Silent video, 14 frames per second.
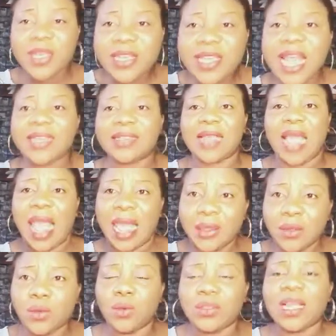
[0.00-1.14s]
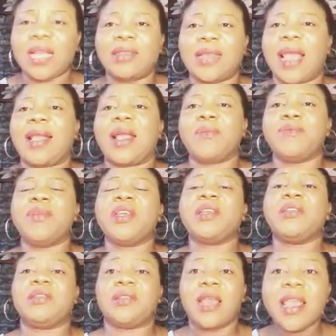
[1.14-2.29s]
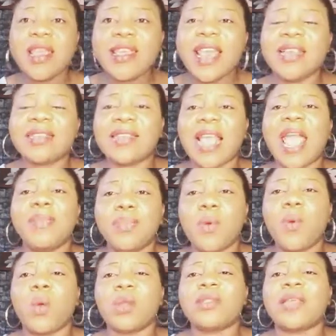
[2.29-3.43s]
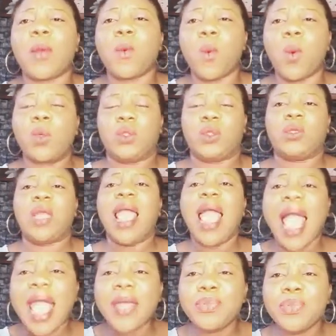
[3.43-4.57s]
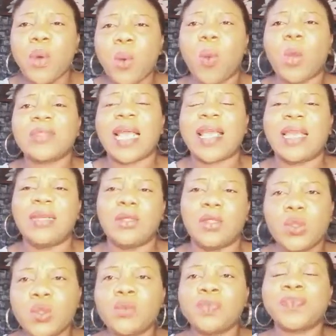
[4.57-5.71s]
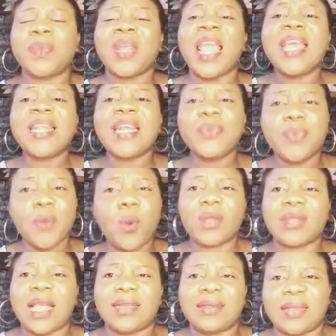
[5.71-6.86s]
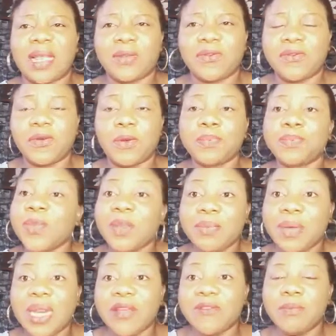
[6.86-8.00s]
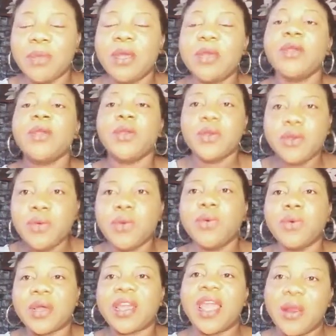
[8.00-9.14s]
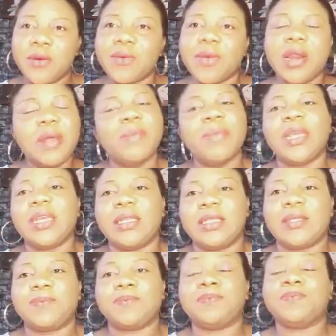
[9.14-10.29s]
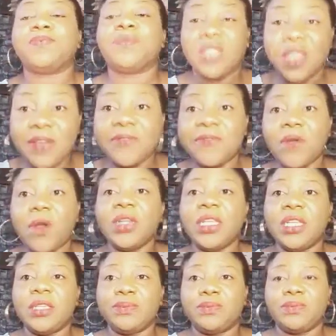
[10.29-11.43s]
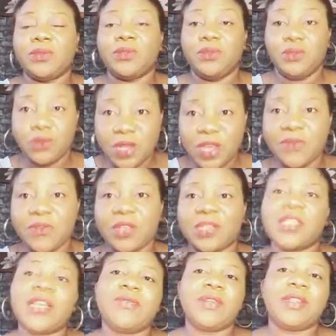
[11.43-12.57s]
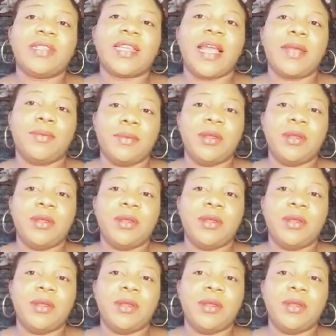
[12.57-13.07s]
Yes, I know that I can make it. Yes, I know what I want. I know what I can do. And I know what I stand for. Believe me, you can really make it. If only you give yourself the time.